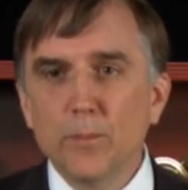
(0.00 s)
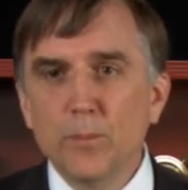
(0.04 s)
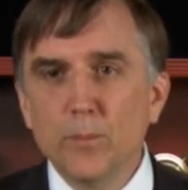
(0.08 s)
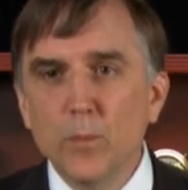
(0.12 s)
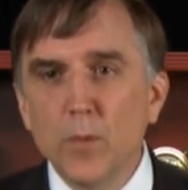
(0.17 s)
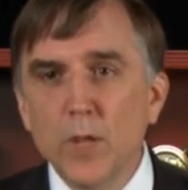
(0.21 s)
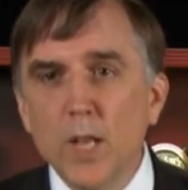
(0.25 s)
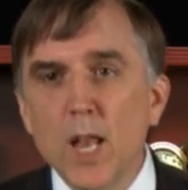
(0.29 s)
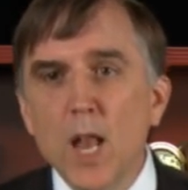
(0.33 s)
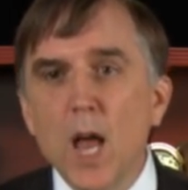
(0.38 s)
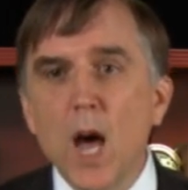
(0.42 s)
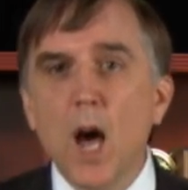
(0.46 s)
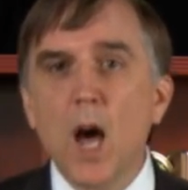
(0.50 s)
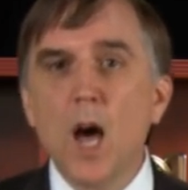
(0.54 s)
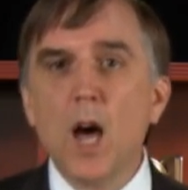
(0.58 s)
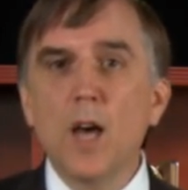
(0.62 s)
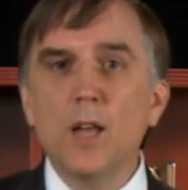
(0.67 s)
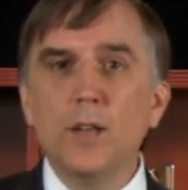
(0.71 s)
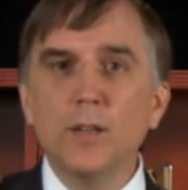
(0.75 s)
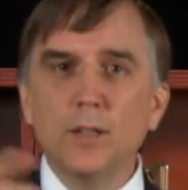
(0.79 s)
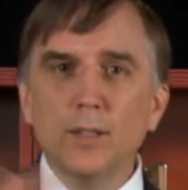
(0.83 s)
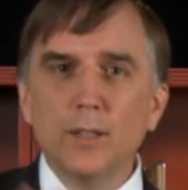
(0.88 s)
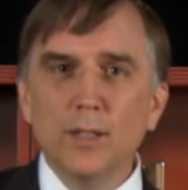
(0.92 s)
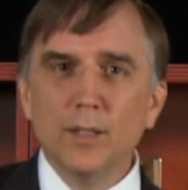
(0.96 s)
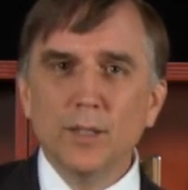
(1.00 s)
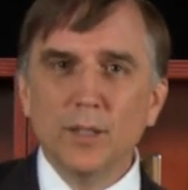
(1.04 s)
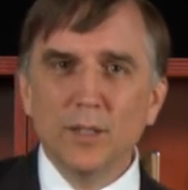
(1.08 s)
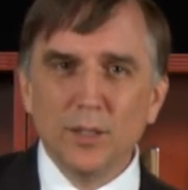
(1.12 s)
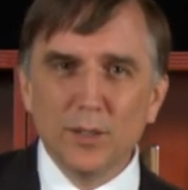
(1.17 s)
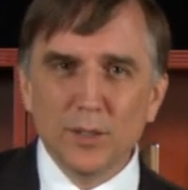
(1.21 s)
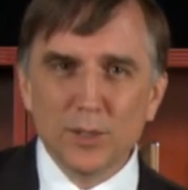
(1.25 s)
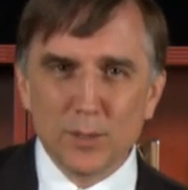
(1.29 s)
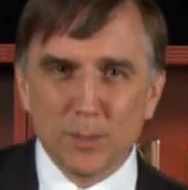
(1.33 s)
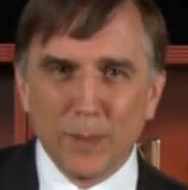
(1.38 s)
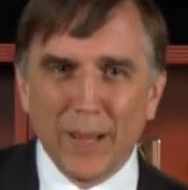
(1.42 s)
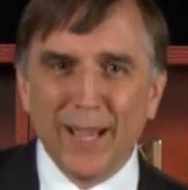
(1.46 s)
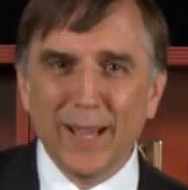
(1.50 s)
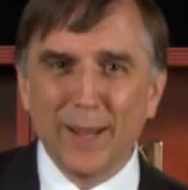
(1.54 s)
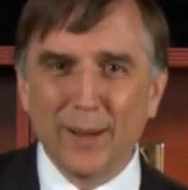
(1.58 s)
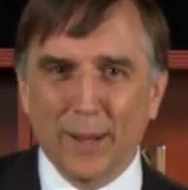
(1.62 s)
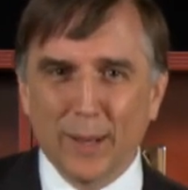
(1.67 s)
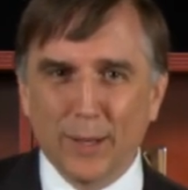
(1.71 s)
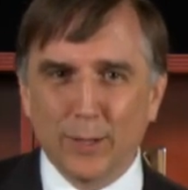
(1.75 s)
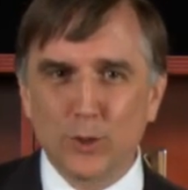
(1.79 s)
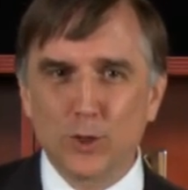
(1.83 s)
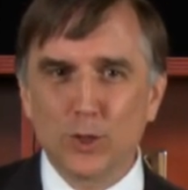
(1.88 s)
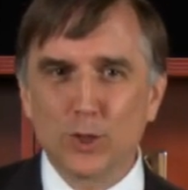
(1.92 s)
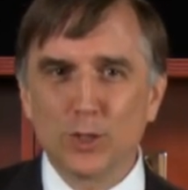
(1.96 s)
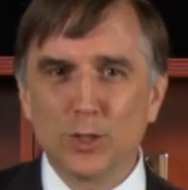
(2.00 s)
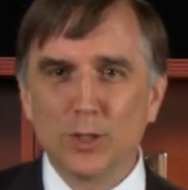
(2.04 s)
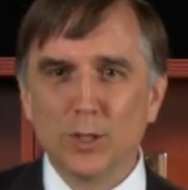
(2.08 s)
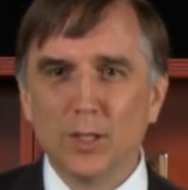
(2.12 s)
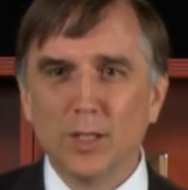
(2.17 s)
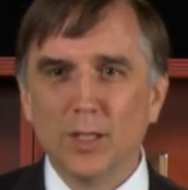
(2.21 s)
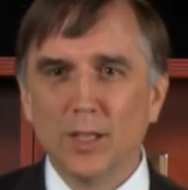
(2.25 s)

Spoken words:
non-Spanish,